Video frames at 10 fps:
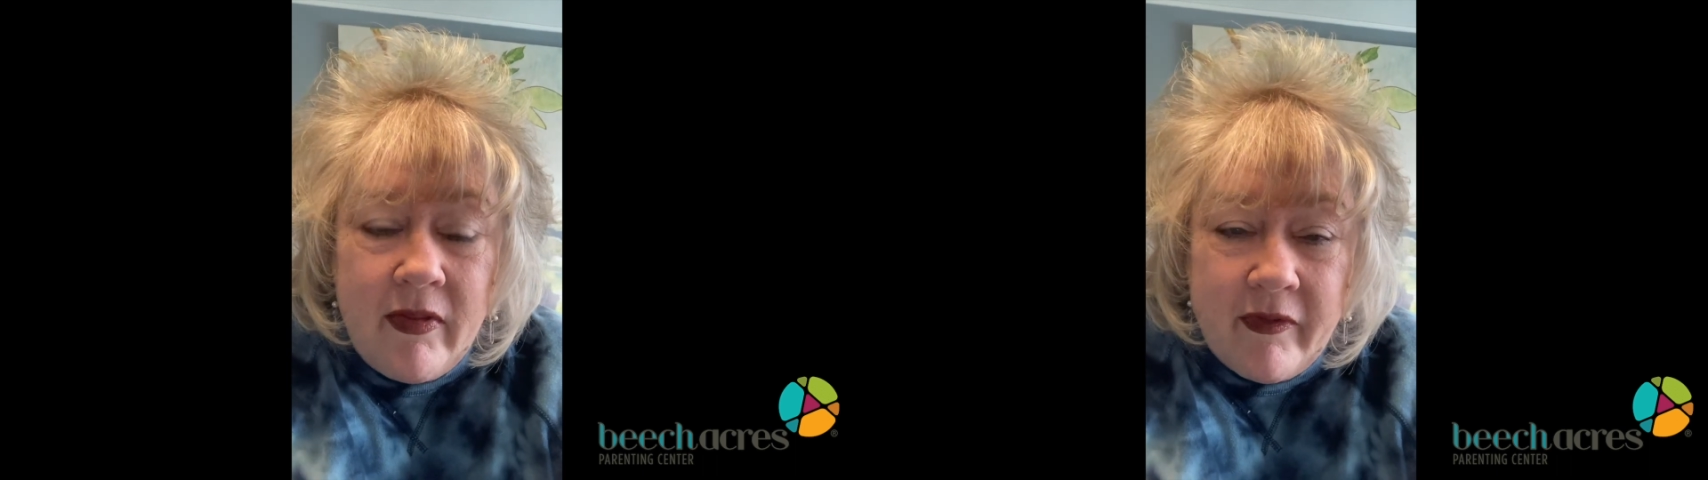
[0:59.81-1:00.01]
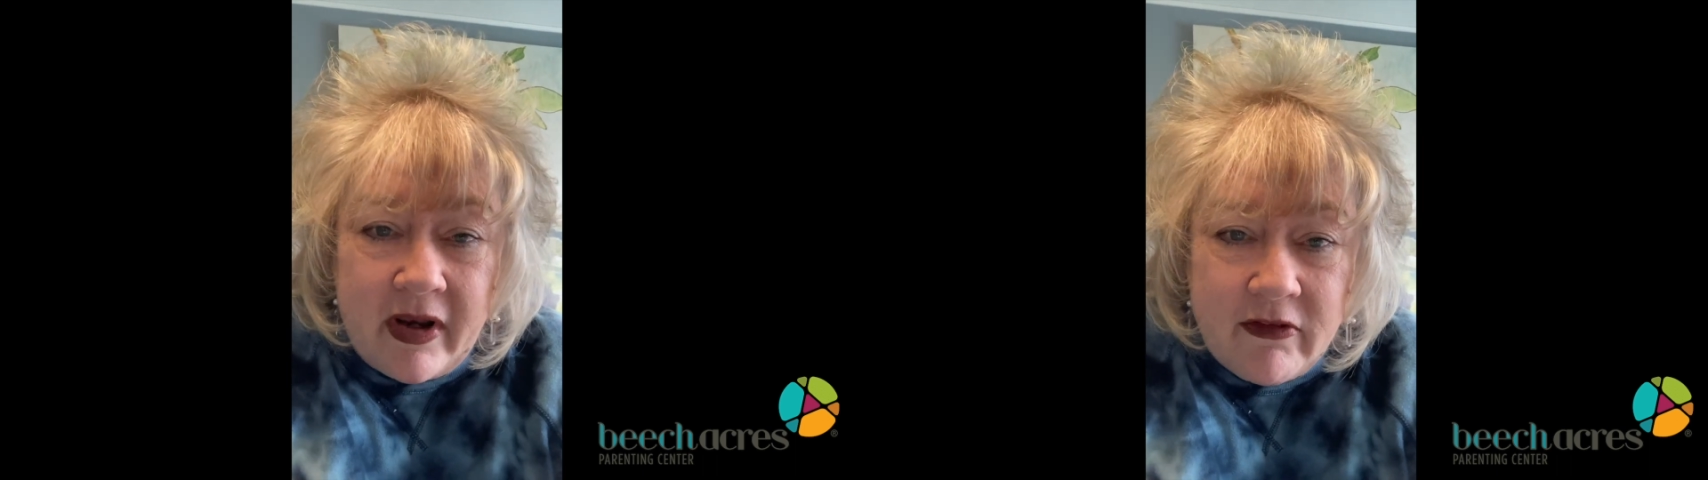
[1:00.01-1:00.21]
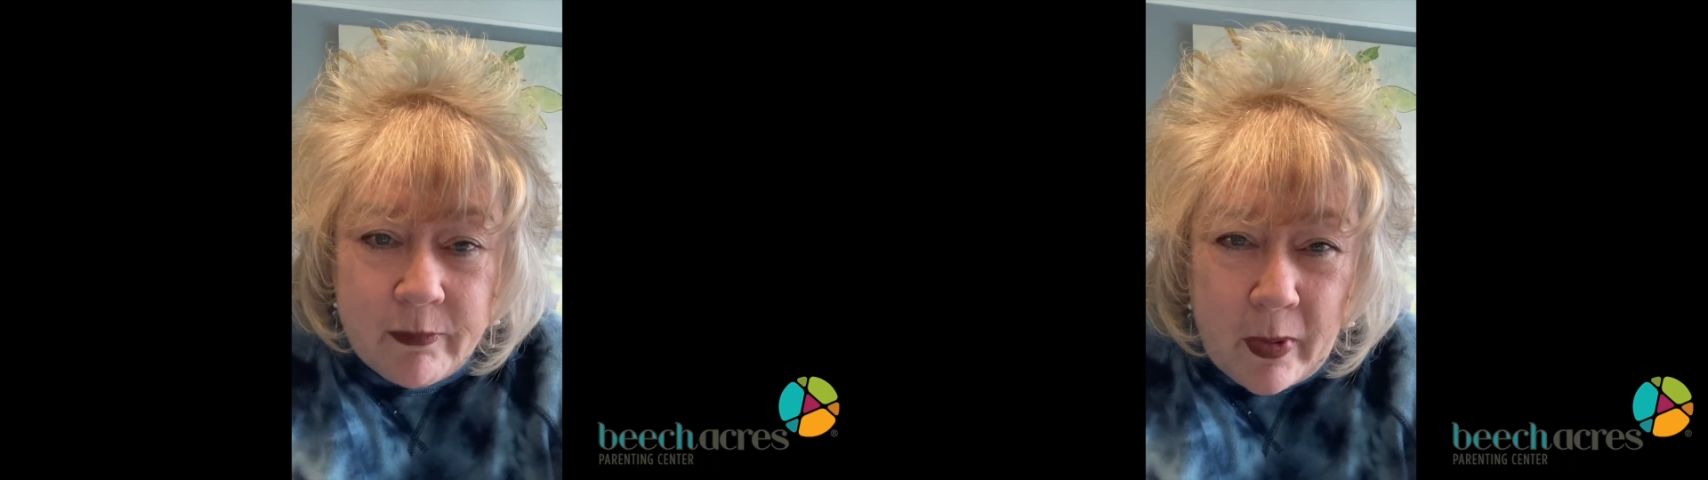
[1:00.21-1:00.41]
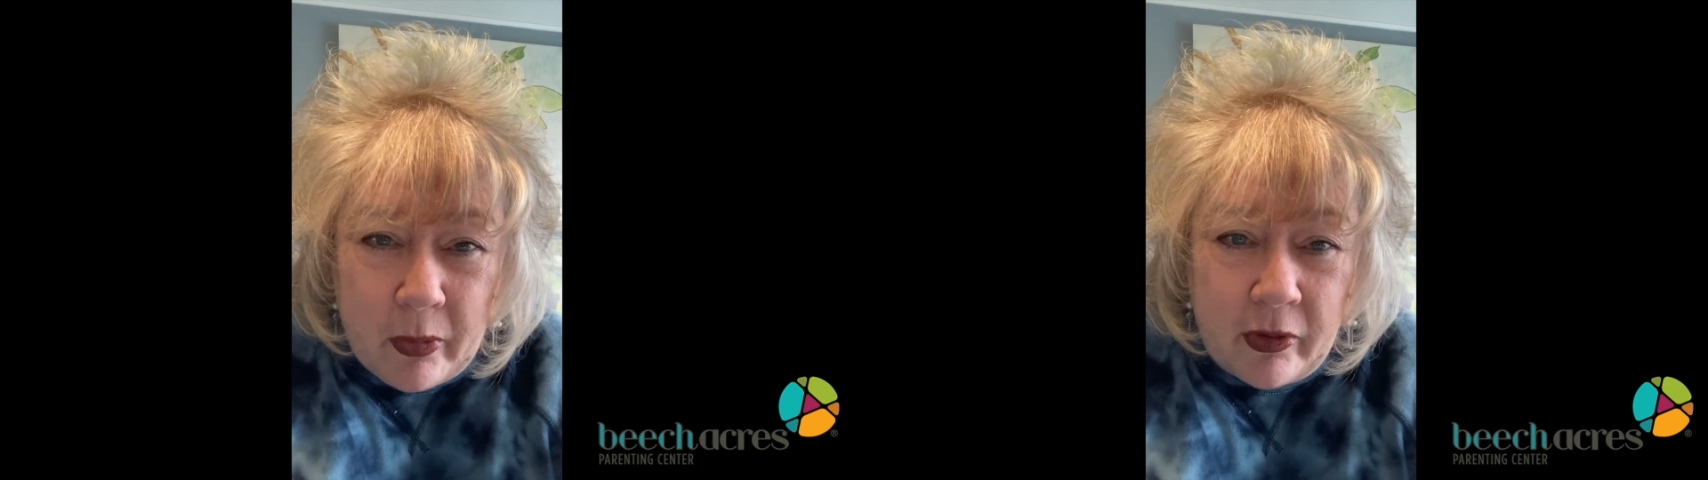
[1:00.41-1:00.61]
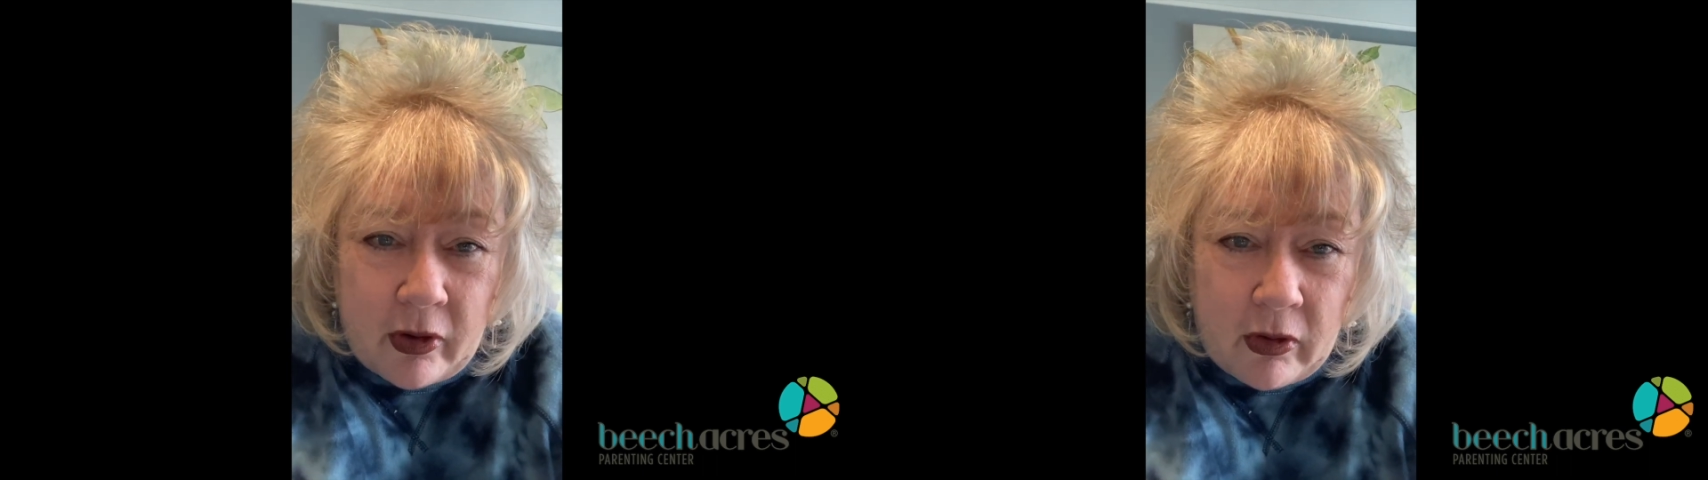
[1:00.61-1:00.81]
that I'd
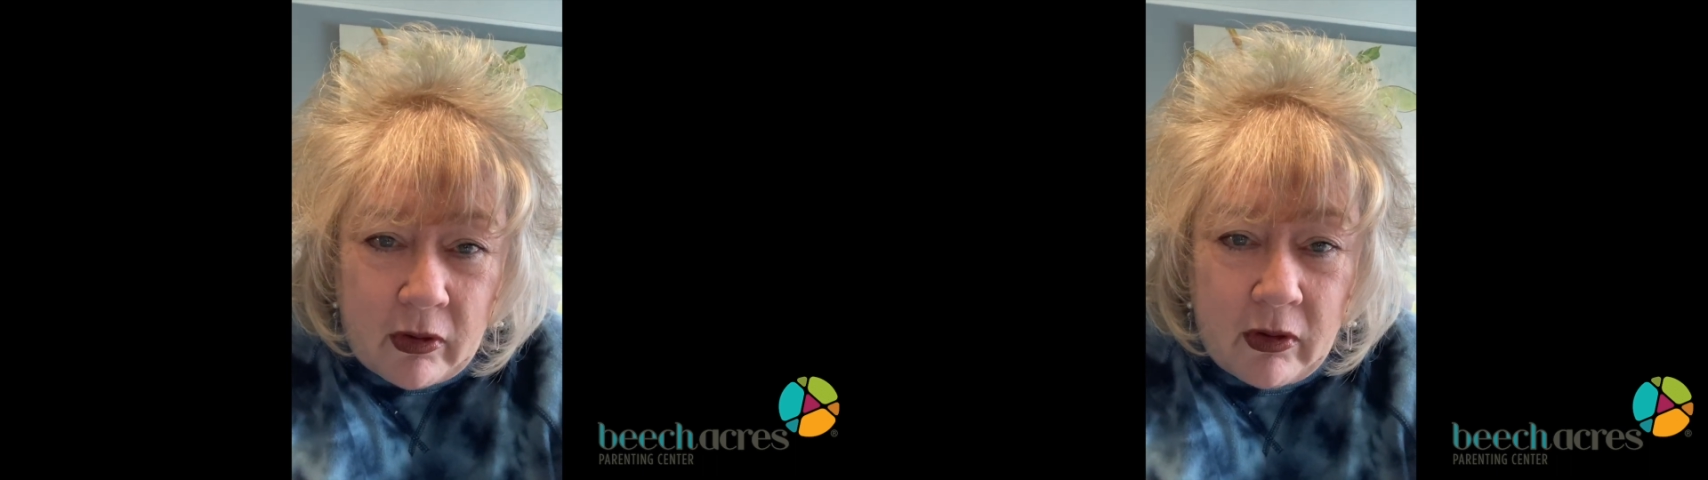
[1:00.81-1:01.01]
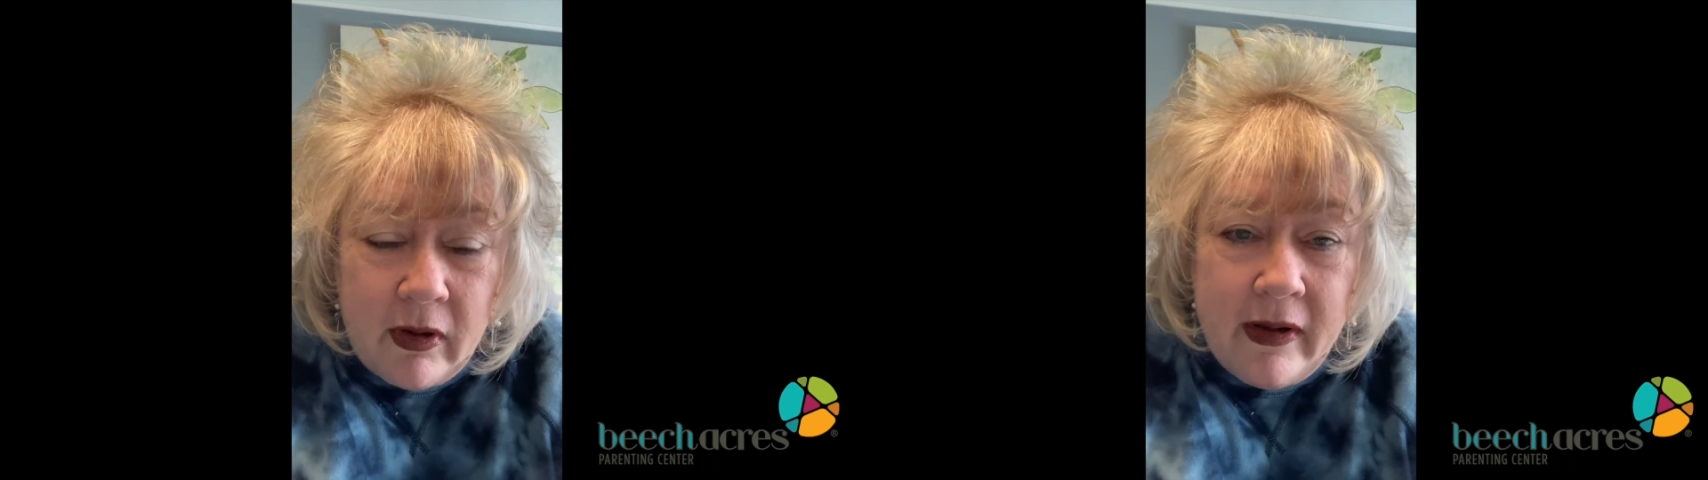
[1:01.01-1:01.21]
spoken to her